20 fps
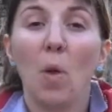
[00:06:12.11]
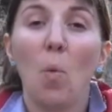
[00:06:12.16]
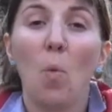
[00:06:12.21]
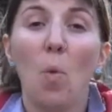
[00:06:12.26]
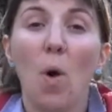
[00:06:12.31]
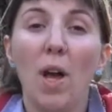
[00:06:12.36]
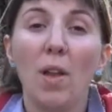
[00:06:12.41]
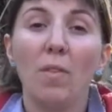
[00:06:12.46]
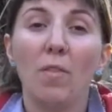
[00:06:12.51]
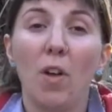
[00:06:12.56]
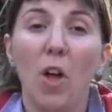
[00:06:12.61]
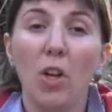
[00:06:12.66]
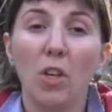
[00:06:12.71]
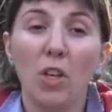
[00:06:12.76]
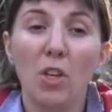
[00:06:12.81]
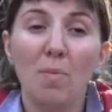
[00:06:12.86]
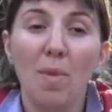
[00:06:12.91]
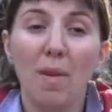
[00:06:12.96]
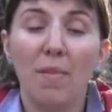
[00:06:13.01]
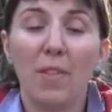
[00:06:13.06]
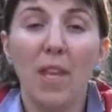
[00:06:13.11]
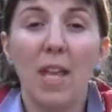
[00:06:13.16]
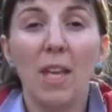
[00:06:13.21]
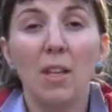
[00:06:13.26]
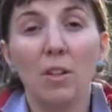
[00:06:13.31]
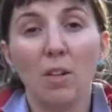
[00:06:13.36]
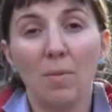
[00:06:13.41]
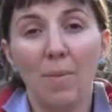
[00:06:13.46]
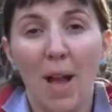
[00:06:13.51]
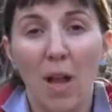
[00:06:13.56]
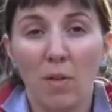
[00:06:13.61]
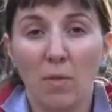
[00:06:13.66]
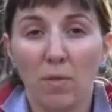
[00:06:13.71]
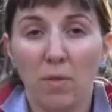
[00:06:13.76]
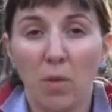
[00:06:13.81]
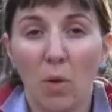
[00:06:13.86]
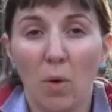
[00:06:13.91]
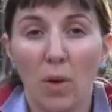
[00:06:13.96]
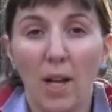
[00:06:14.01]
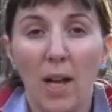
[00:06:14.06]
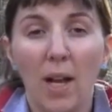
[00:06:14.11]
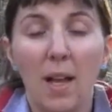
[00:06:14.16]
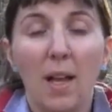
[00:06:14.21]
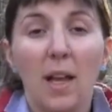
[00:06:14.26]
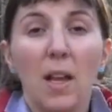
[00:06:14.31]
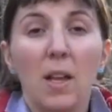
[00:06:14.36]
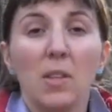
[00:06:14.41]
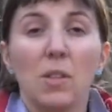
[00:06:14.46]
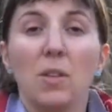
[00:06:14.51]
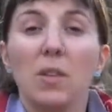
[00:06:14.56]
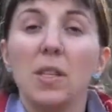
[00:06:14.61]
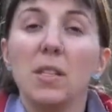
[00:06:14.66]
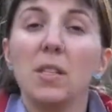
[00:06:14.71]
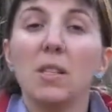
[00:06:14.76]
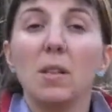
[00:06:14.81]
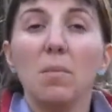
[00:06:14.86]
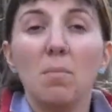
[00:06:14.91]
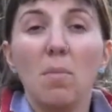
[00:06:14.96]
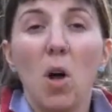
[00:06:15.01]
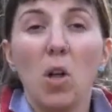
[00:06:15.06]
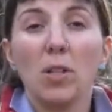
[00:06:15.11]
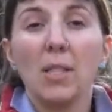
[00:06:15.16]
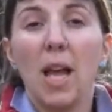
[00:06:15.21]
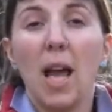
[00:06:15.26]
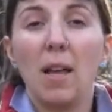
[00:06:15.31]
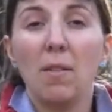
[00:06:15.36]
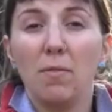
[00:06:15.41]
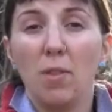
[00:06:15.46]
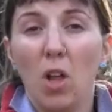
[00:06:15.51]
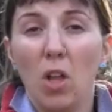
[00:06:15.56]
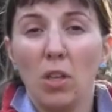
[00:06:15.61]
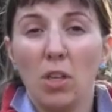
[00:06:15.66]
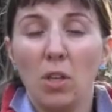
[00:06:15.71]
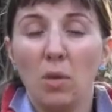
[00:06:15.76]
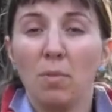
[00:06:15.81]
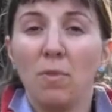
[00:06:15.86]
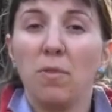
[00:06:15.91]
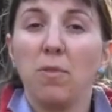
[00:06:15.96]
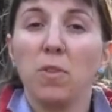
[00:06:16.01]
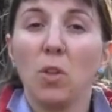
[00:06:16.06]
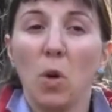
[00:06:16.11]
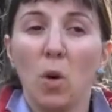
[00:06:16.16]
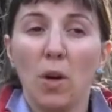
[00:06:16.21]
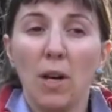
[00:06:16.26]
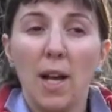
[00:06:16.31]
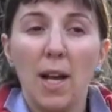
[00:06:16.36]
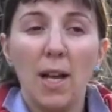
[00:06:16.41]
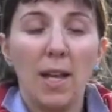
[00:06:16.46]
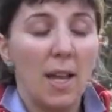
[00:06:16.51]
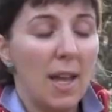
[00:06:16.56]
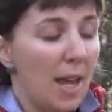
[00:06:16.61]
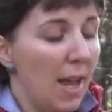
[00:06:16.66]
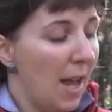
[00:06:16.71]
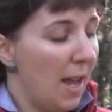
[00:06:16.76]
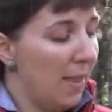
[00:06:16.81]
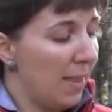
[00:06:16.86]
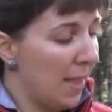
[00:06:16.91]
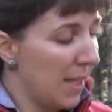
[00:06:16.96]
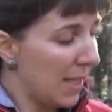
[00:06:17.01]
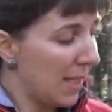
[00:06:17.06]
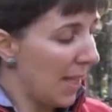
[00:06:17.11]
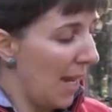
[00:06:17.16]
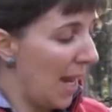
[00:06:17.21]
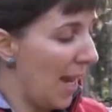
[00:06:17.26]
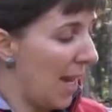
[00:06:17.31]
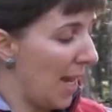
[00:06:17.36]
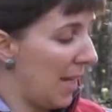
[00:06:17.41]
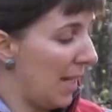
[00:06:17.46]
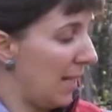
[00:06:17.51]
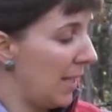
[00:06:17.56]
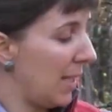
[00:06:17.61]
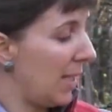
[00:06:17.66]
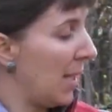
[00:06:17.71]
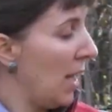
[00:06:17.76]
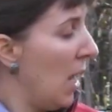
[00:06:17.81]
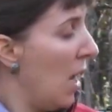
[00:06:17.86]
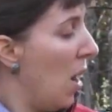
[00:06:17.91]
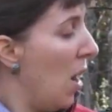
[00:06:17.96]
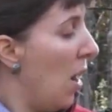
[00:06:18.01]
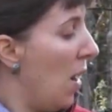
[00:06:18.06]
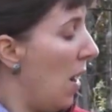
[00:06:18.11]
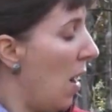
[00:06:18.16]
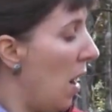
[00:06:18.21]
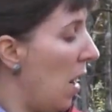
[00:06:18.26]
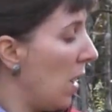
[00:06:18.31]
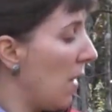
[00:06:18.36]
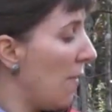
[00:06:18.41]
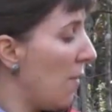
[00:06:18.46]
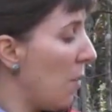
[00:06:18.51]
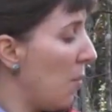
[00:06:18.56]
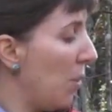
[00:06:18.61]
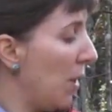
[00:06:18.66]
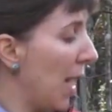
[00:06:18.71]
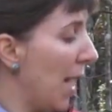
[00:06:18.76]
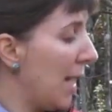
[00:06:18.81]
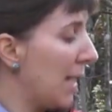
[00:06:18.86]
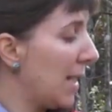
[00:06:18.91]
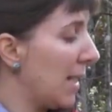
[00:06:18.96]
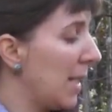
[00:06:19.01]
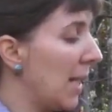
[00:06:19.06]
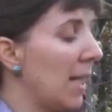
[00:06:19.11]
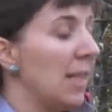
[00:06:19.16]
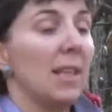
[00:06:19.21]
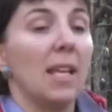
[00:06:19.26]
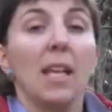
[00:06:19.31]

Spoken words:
one volume of the Intermountain Flora. So this is a multi-volume flora, and this has all of the plants in